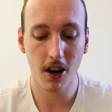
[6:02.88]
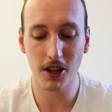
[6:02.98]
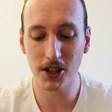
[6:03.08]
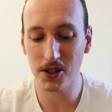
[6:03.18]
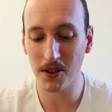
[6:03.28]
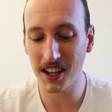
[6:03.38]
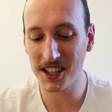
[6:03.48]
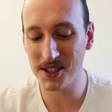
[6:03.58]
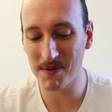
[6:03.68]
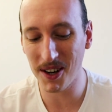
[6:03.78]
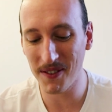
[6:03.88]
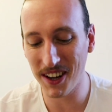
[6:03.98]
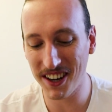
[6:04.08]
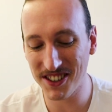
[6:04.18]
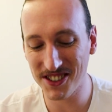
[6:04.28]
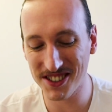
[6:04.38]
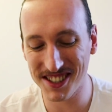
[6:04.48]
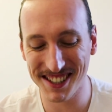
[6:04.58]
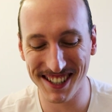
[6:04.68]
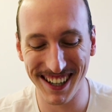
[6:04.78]
Are you sure that is your mom and not your
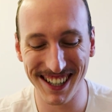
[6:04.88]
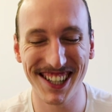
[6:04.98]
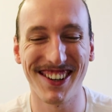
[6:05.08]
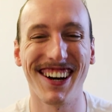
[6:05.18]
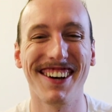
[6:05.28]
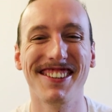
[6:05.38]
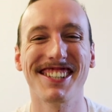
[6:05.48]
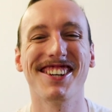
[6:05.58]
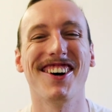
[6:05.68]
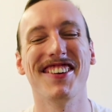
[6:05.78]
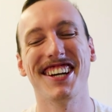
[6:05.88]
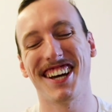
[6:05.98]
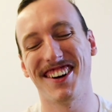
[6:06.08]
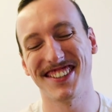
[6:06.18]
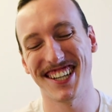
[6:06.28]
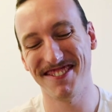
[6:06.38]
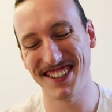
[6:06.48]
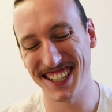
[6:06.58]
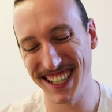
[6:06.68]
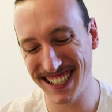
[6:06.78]
sister? She'll love this comment. I'll
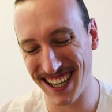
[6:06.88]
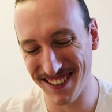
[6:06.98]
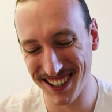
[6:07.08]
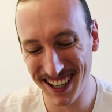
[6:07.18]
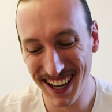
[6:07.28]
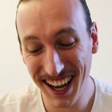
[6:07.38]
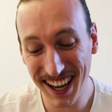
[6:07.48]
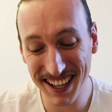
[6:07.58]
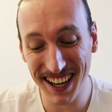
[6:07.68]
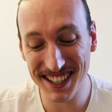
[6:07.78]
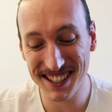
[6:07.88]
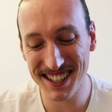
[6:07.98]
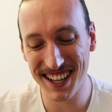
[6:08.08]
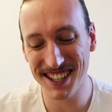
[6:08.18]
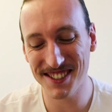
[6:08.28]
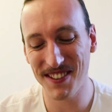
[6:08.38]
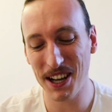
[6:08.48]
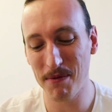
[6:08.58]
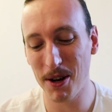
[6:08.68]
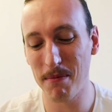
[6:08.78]
definitely tell her. Yes, that is
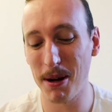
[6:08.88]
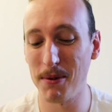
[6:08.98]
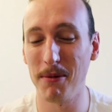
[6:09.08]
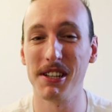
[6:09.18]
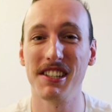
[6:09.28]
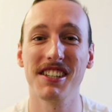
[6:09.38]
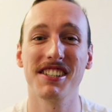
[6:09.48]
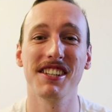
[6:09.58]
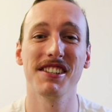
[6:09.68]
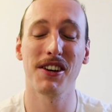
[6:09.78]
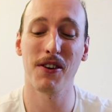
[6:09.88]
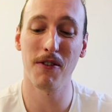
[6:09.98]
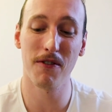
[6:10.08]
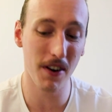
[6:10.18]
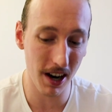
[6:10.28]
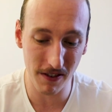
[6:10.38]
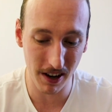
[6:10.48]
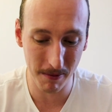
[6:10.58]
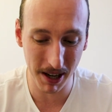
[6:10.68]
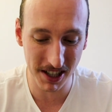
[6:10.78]
my mom. My mom and sisters look very,
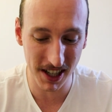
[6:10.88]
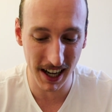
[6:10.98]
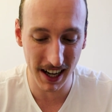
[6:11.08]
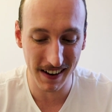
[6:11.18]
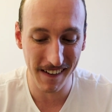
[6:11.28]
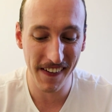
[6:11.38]
very much alike.